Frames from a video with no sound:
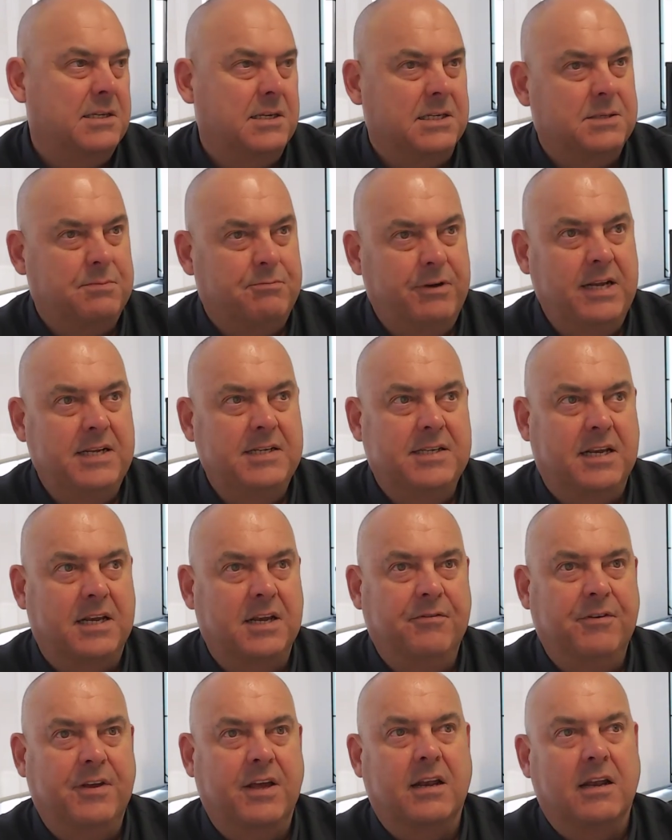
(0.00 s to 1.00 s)
pretty
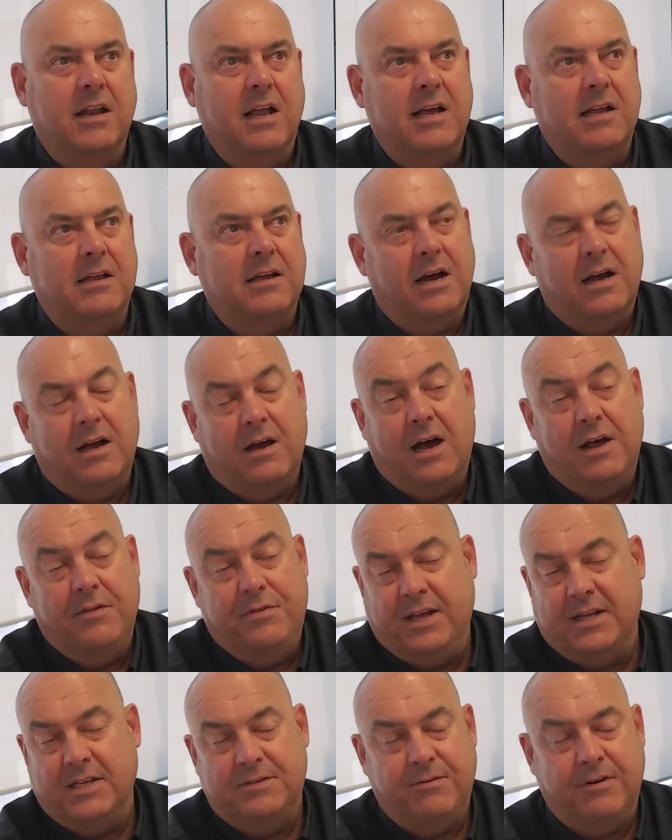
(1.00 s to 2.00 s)
significant. Like I
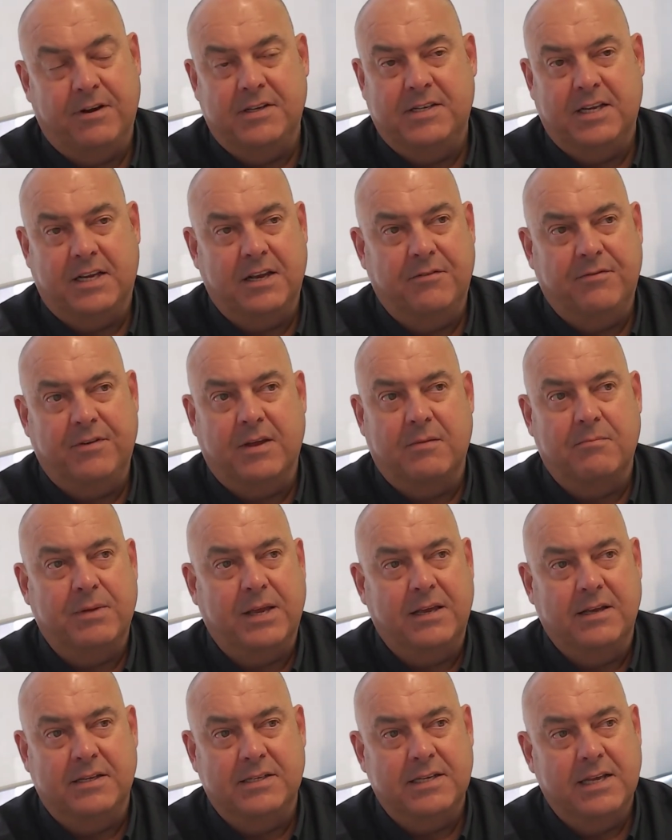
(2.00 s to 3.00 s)
think it's very significant
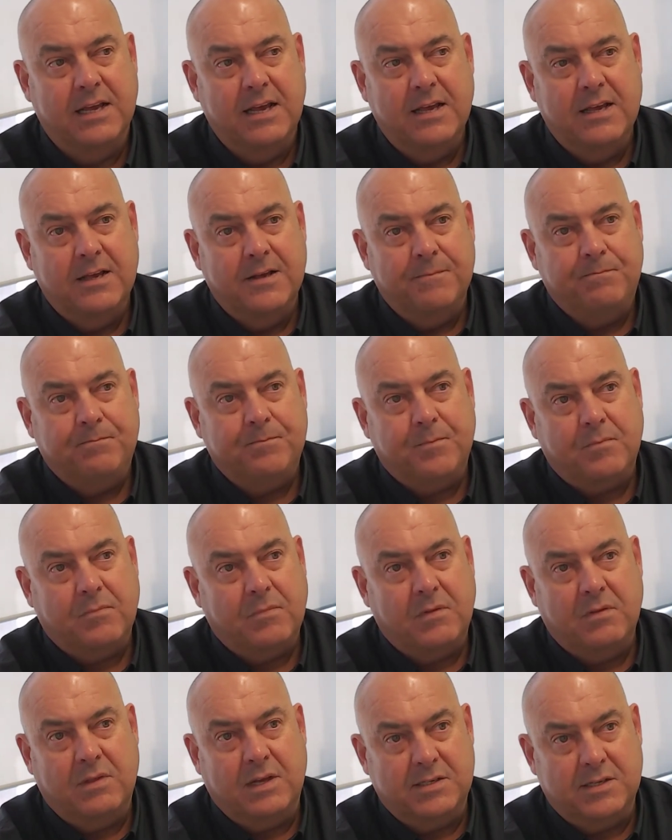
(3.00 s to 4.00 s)
because
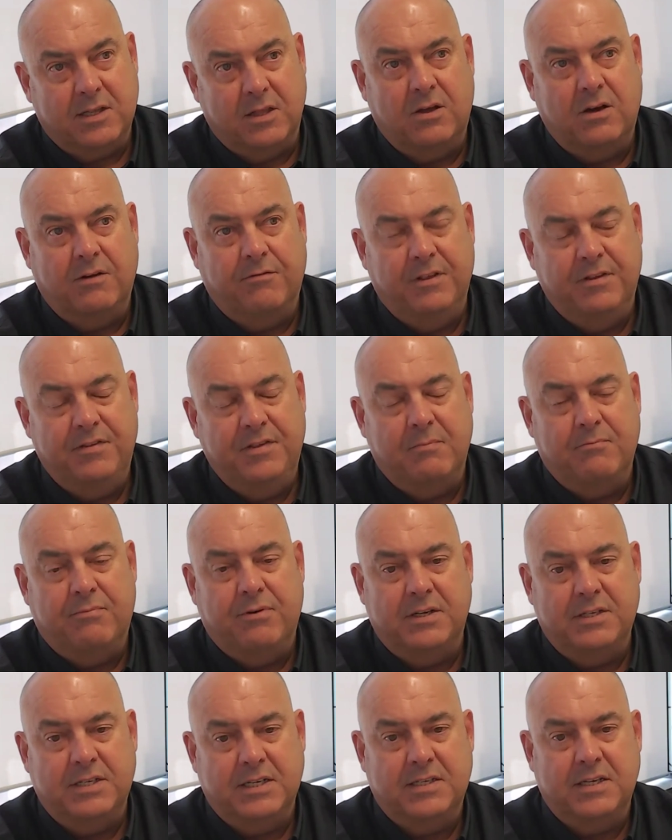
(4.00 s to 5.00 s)
there's a lot of lithium
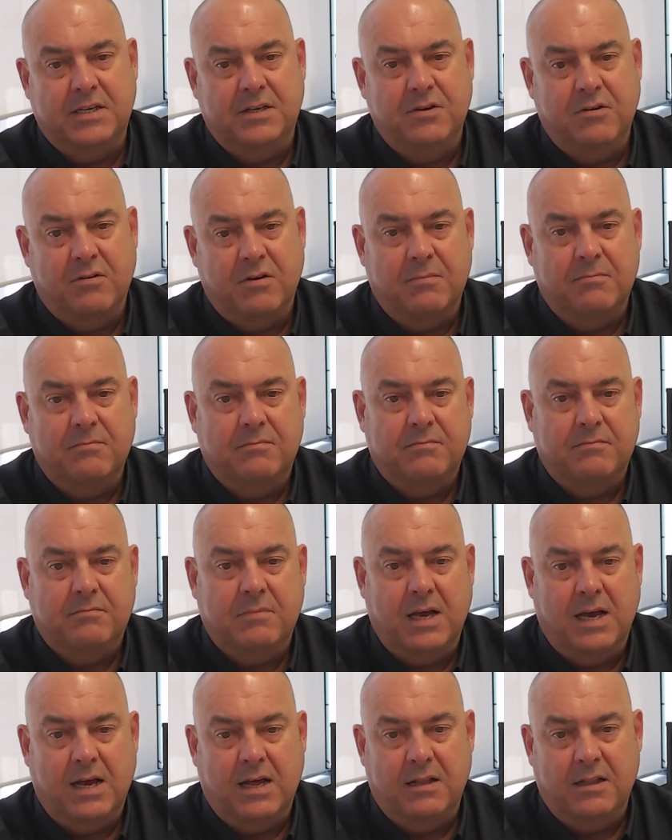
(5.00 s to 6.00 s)
projects in Europe,
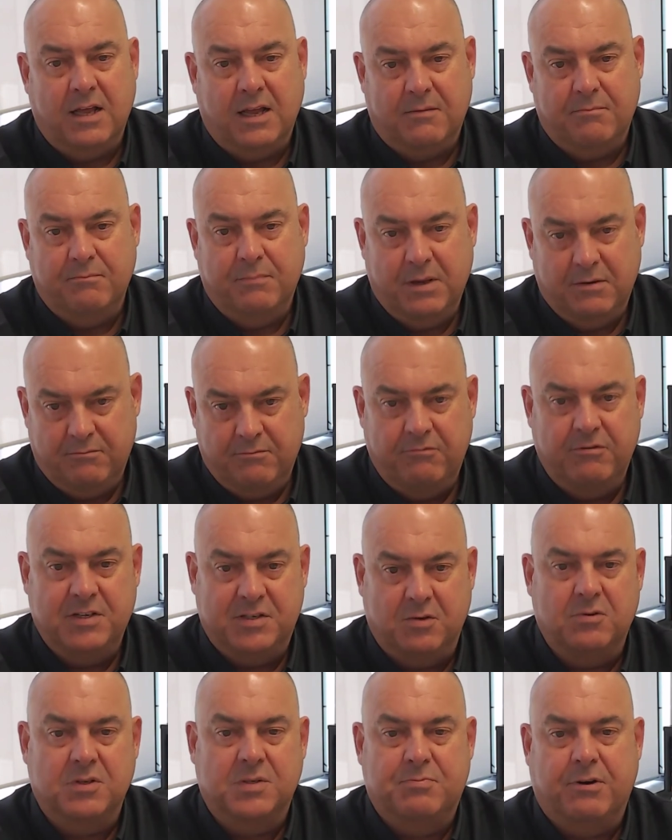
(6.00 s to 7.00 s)
like
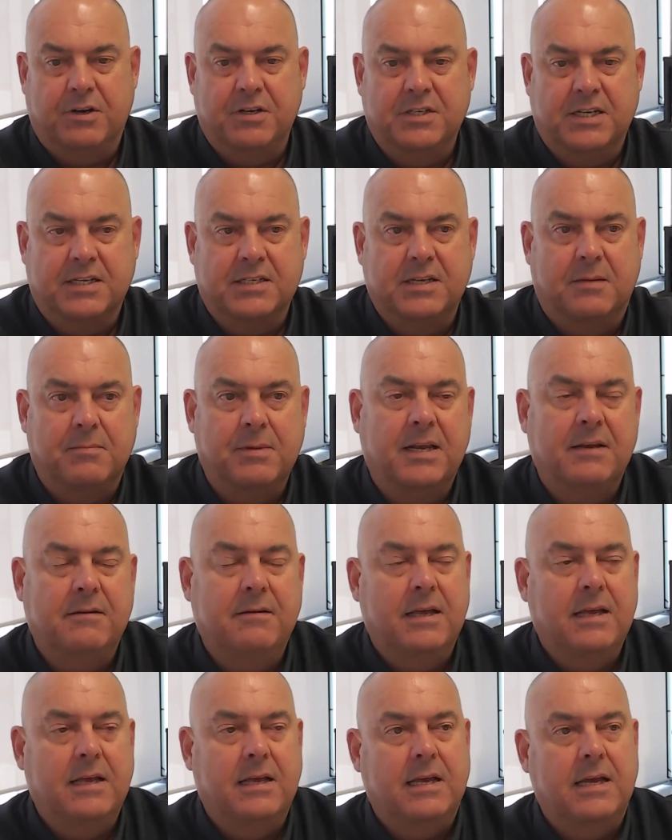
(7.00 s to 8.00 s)
resource projects. I mean,
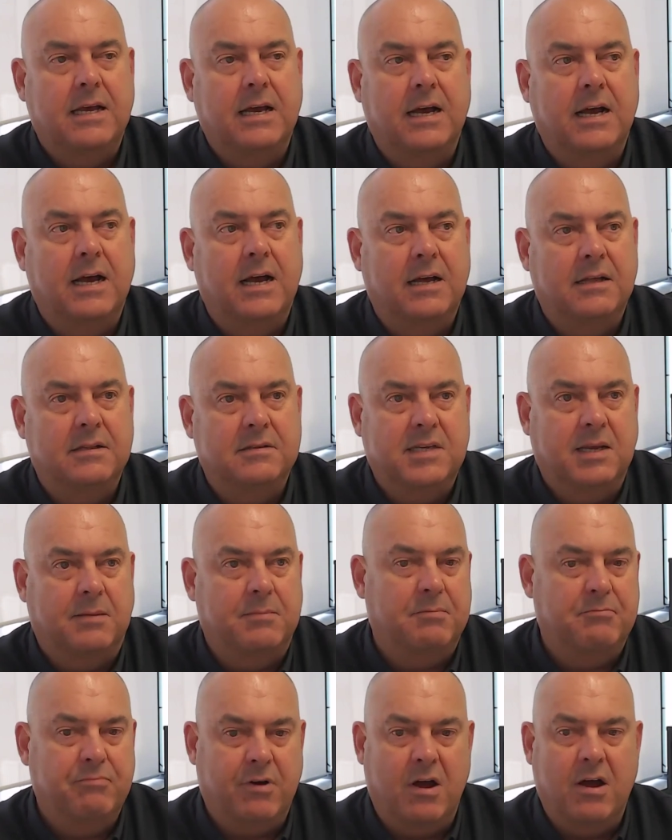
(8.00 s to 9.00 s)
some
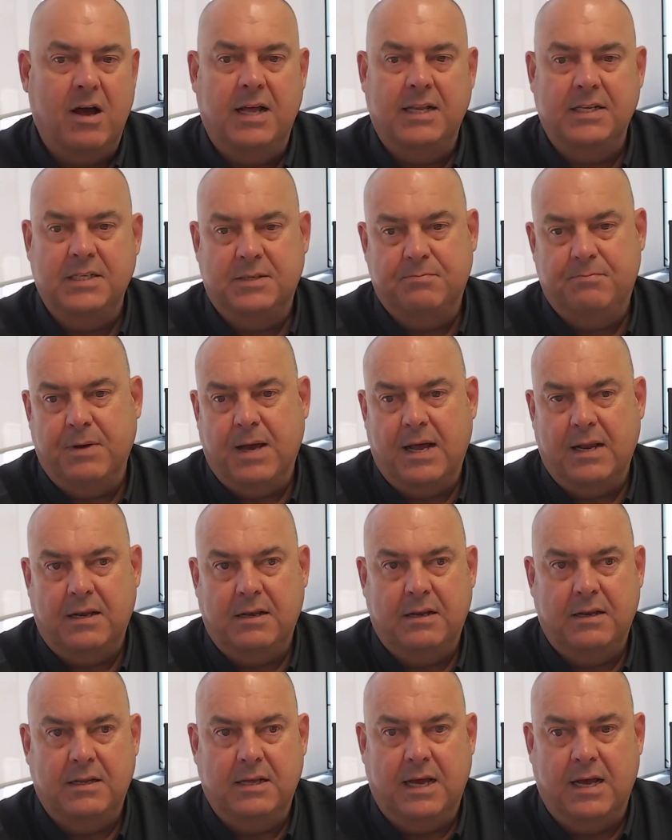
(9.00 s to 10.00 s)
are brines, but
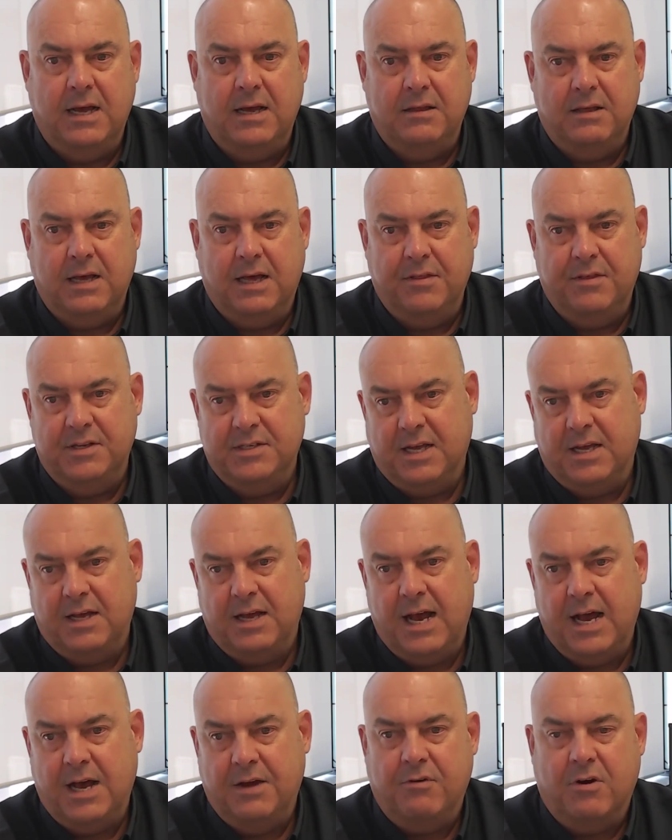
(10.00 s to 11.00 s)
others are
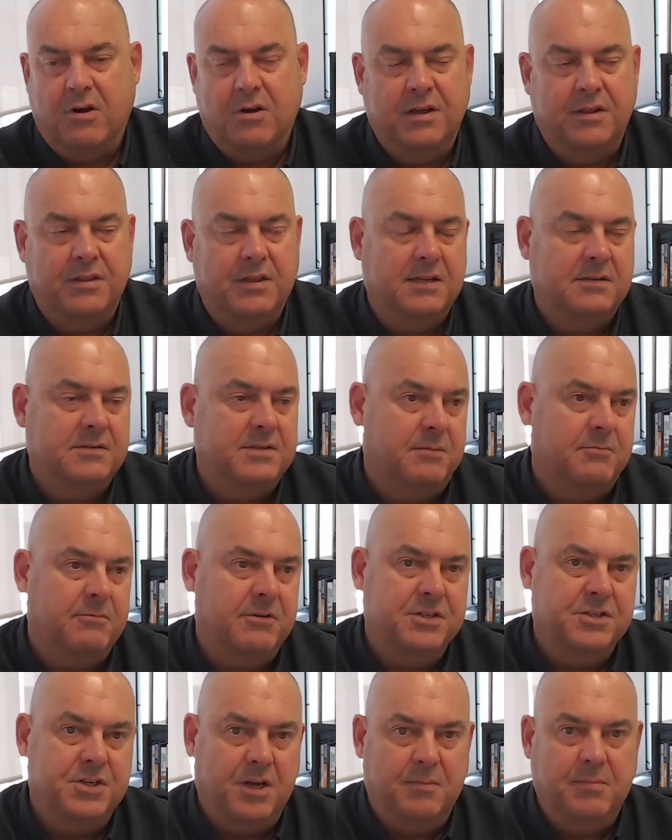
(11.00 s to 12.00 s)
hard rock, and some are
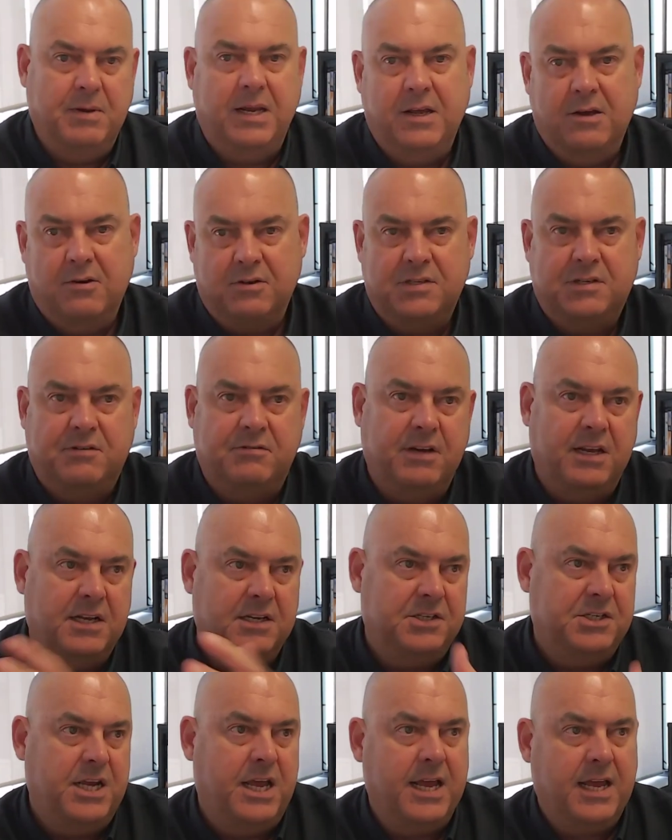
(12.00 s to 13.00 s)
in Germany, Austria,
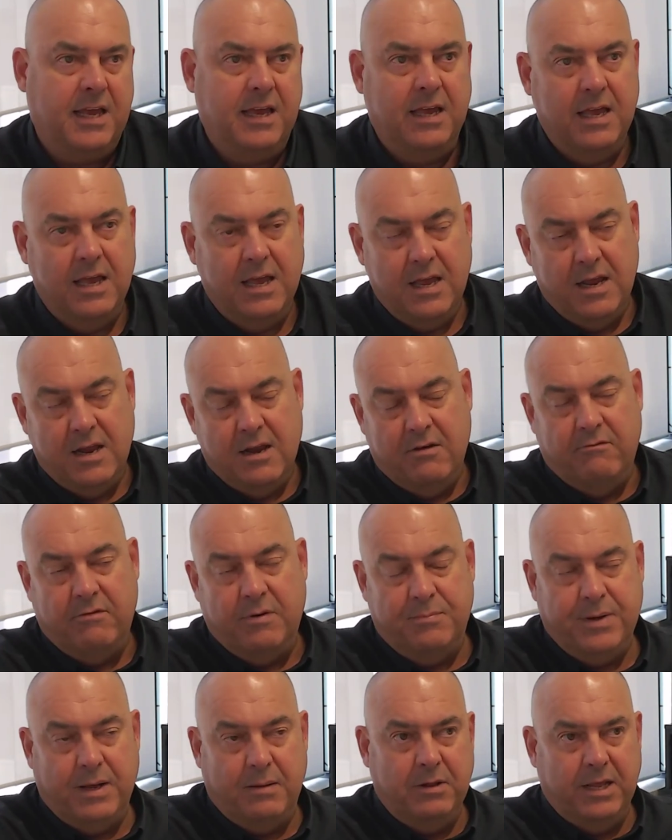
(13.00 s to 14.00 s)
Czech
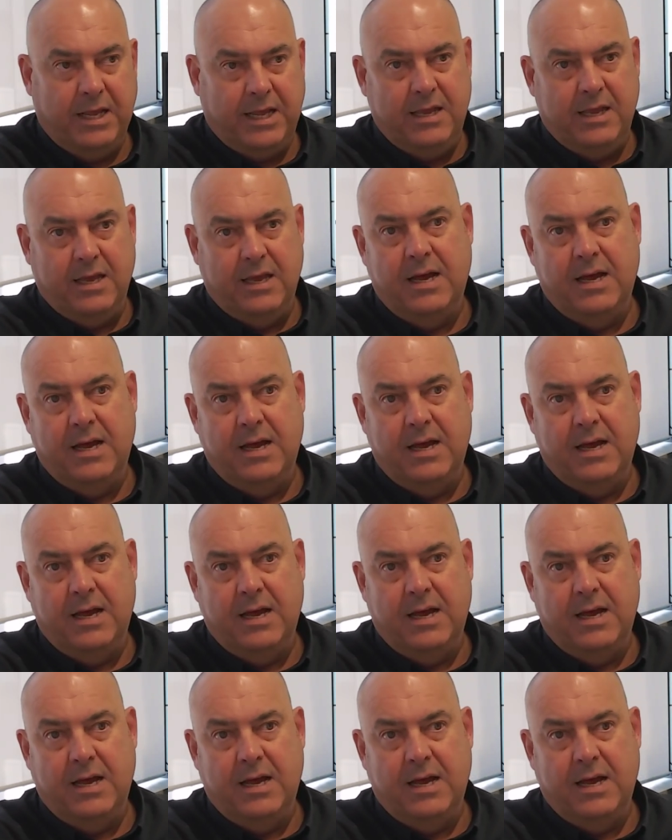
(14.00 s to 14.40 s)
Republic,